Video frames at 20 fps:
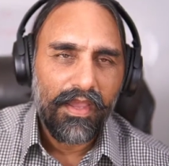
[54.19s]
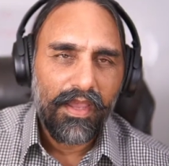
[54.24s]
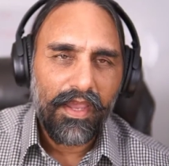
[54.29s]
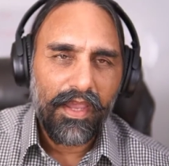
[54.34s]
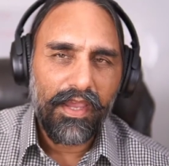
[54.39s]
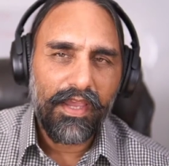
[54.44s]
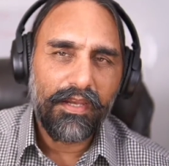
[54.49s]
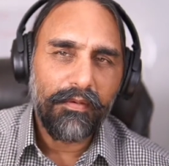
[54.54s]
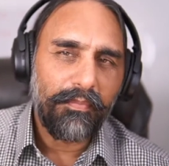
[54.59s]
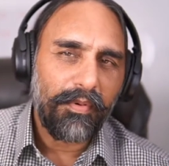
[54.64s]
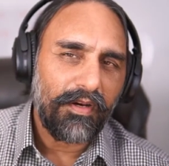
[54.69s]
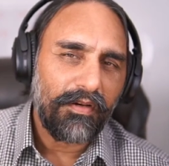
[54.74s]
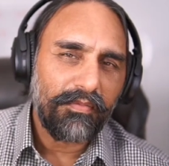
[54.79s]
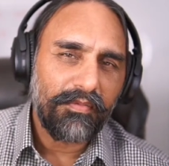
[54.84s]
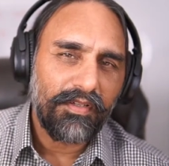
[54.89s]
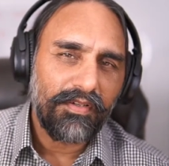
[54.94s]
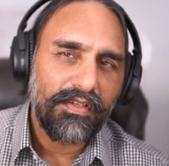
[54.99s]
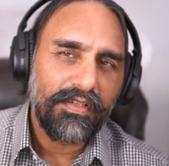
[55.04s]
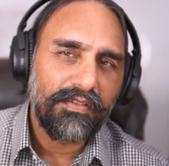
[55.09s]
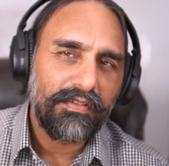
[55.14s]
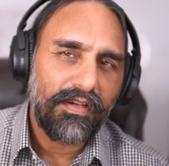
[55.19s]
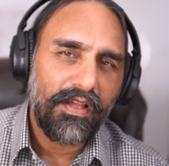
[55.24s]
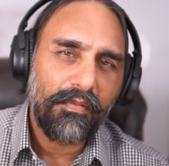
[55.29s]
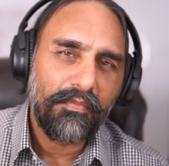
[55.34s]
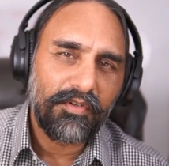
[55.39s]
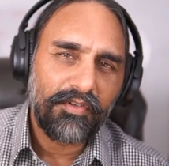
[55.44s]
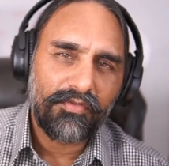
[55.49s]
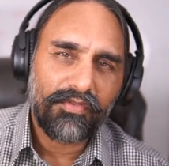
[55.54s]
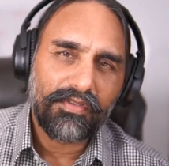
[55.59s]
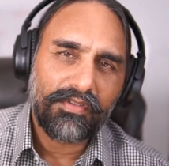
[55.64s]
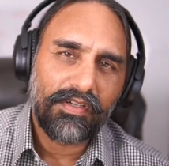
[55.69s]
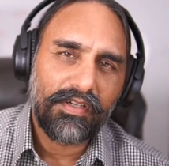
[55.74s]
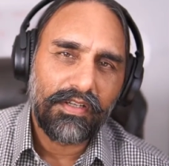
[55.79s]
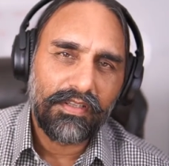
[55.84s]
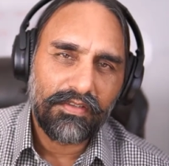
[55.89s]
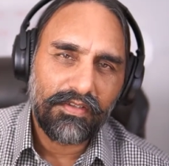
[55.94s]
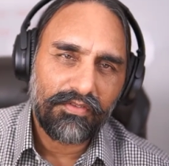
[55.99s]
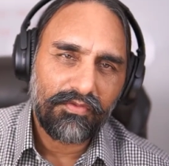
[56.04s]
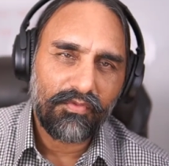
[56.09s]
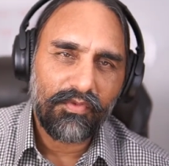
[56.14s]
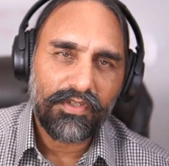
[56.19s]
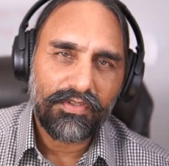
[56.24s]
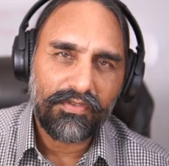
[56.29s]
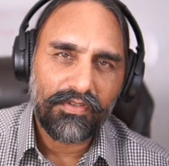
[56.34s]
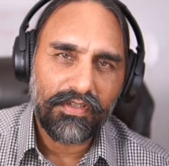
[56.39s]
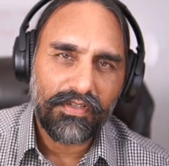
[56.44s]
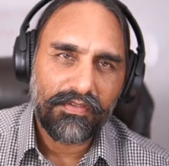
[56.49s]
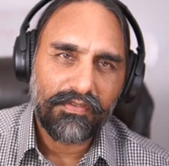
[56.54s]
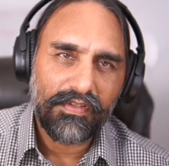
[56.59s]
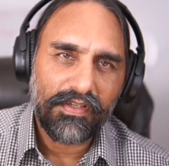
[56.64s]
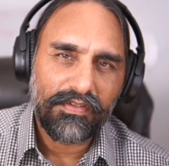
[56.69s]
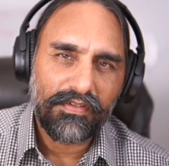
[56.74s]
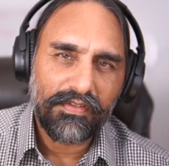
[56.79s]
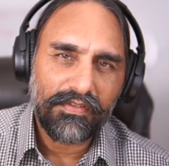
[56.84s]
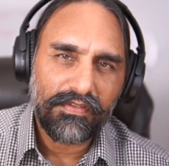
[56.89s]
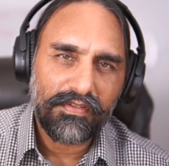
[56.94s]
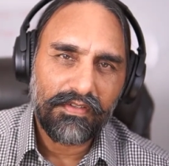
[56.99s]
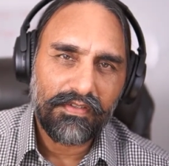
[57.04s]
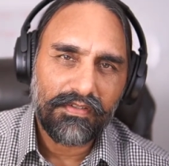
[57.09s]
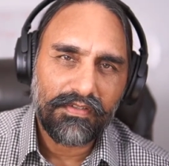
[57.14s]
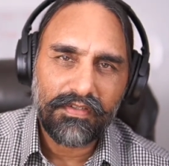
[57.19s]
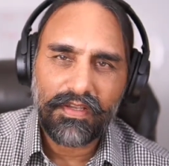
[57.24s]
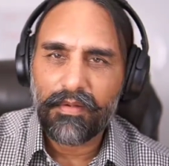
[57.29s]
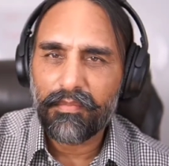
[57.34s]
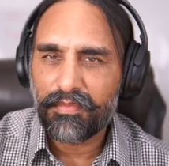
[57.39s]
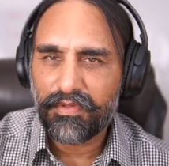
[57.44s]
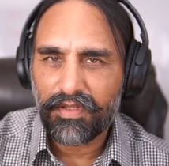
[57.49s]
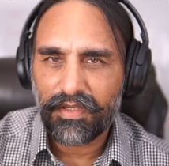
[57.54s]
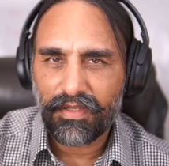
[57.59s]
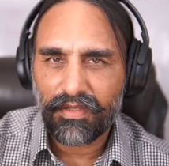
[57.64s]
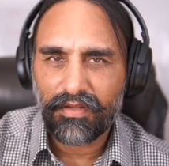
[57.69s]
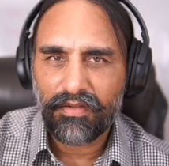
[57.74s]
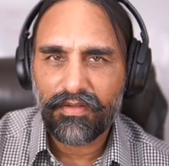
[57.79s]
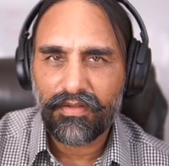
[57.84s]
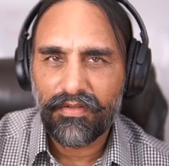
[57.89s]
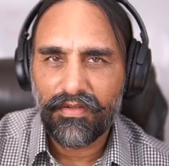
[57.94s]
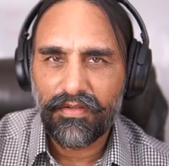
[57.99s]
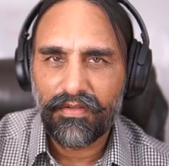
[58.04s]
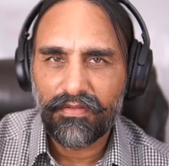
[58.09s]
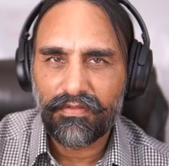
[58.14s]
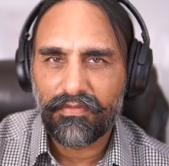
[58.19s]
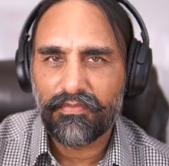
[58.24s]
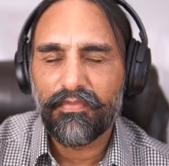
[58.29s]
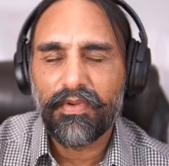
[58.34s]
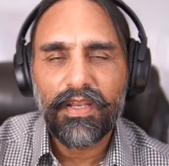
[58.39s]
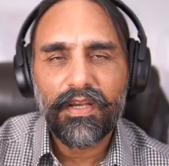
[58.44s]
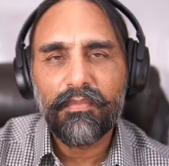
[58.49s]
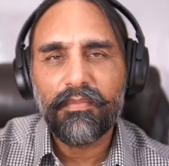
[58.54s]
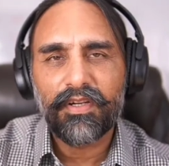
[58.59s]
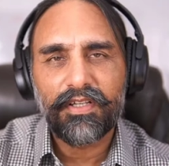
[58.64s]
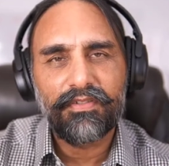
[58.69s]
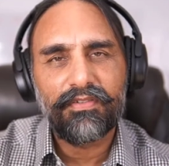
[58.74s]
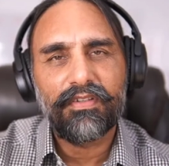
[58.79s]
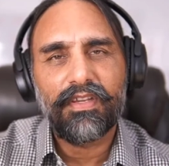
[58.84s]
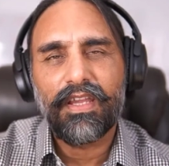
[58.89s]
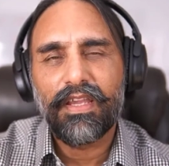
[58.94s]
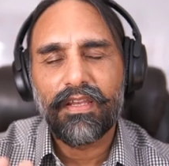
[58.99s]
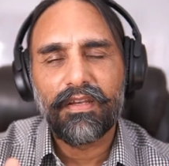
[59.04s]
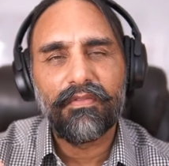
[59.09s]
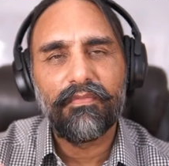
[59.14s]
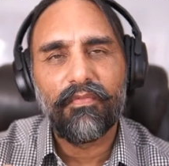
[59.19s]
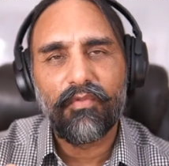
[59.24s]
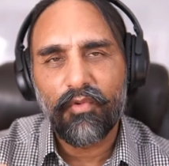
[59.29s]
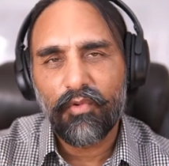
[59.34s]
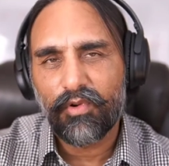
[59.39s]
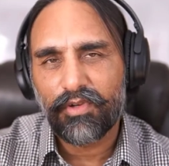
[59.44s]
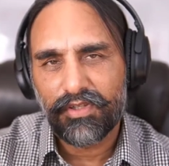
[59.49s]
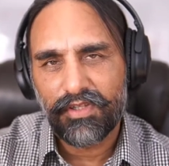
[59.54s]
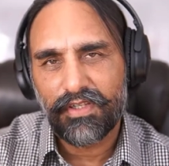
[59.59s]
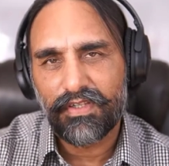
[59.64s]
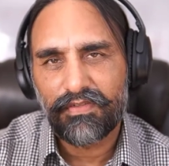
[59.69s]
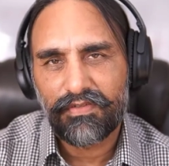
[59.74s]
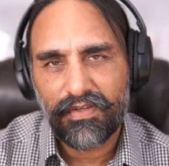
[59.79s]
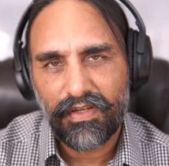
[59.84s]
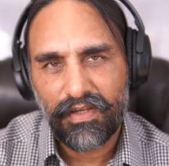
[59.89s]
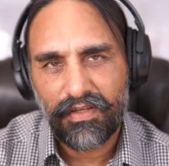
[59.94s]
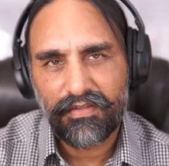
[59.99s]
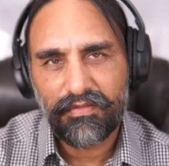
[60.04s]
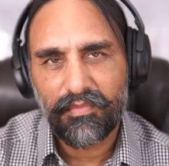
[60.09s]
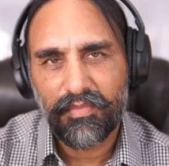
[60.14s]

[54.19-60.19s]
And part of the reason I'm interested in this question is that this is something it's very much in vogue these days,